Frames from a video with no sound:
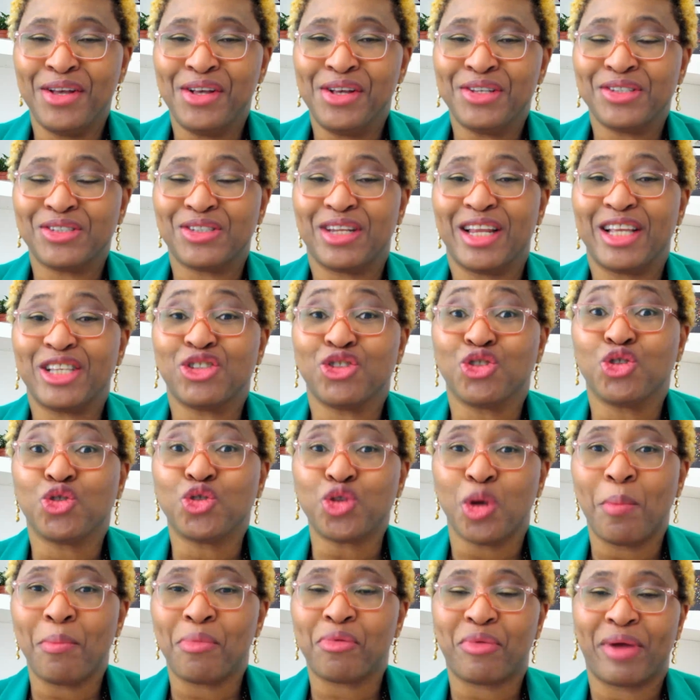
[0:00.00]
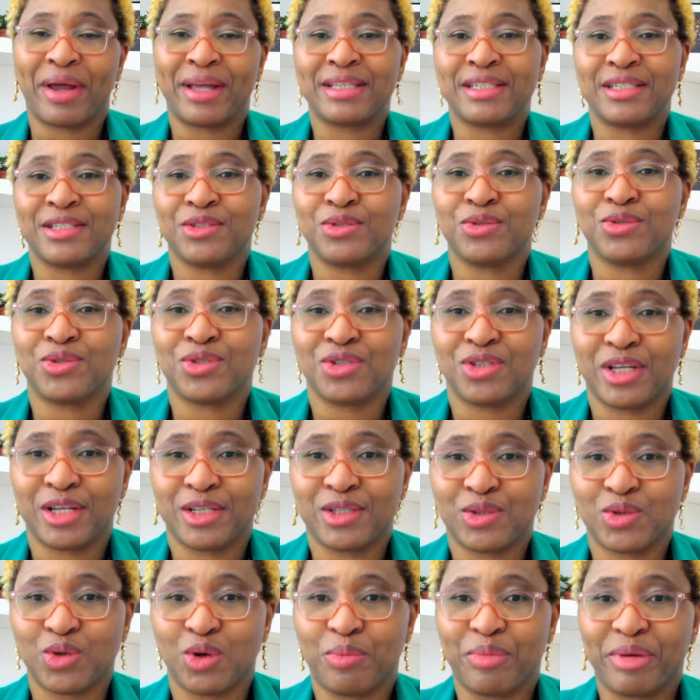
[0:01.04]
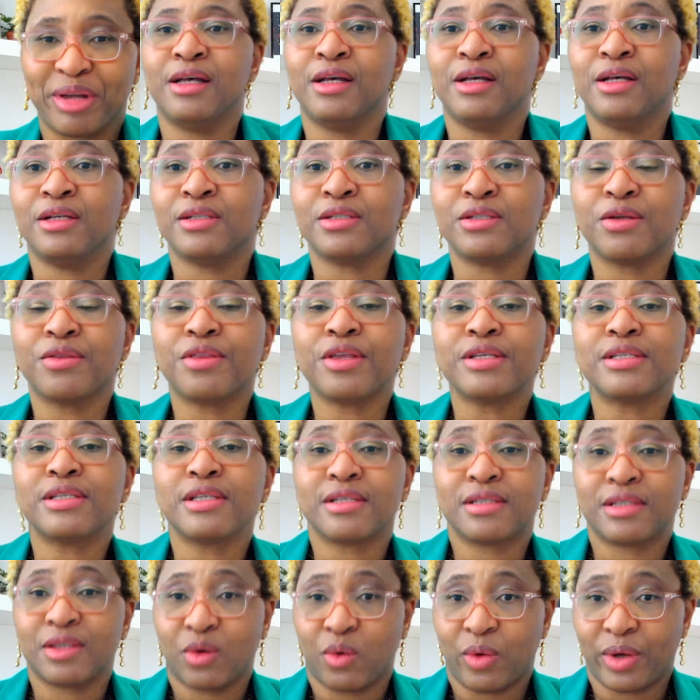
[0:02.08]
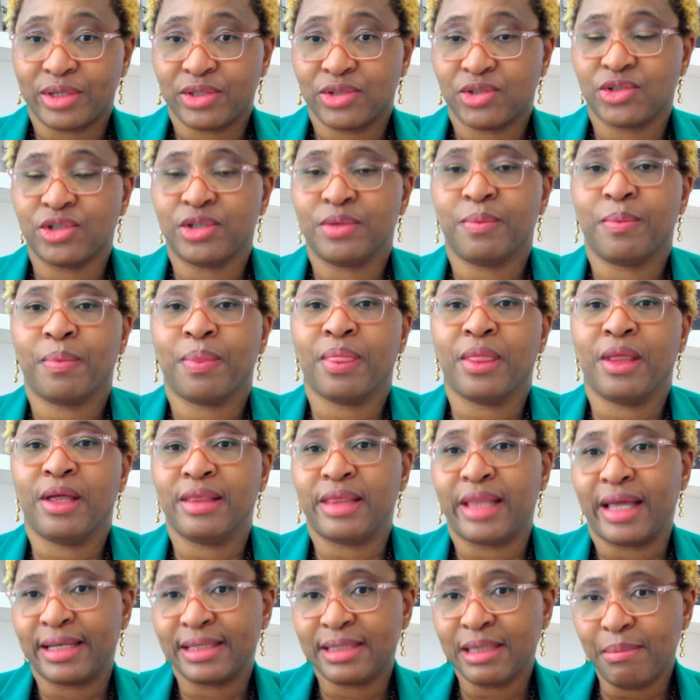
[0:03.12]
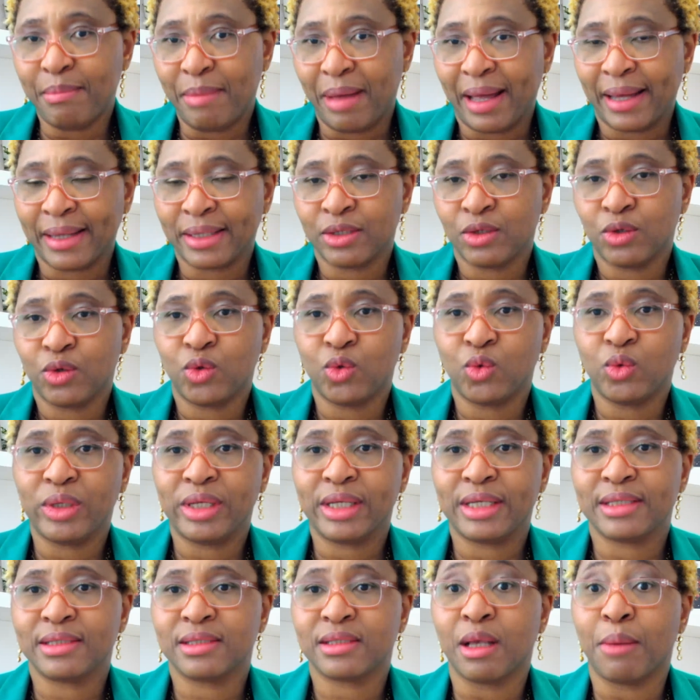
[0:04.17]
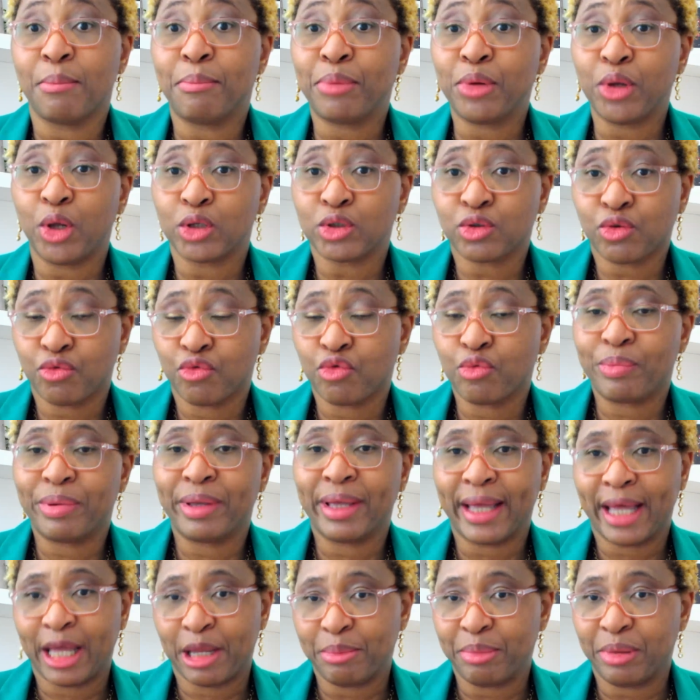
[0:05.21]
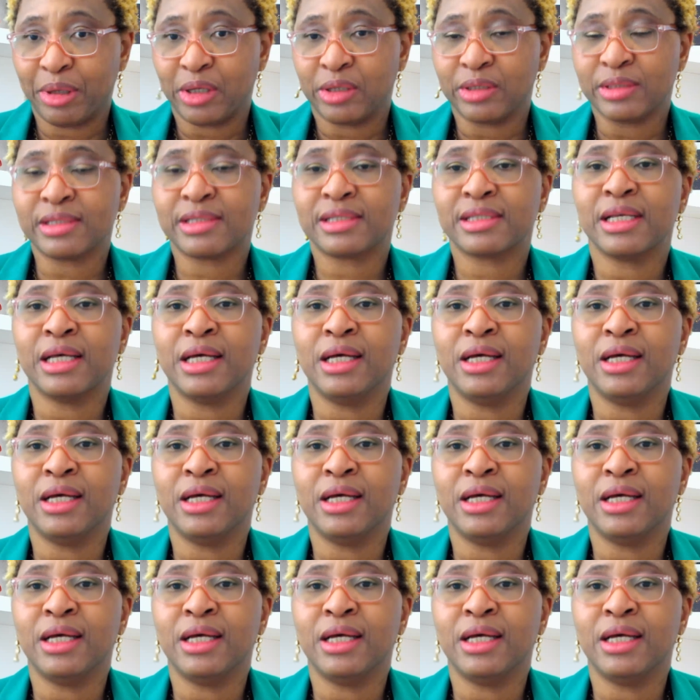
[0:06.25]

so let's jump right into today's topic so this is the question there's a man who is blood group A plus,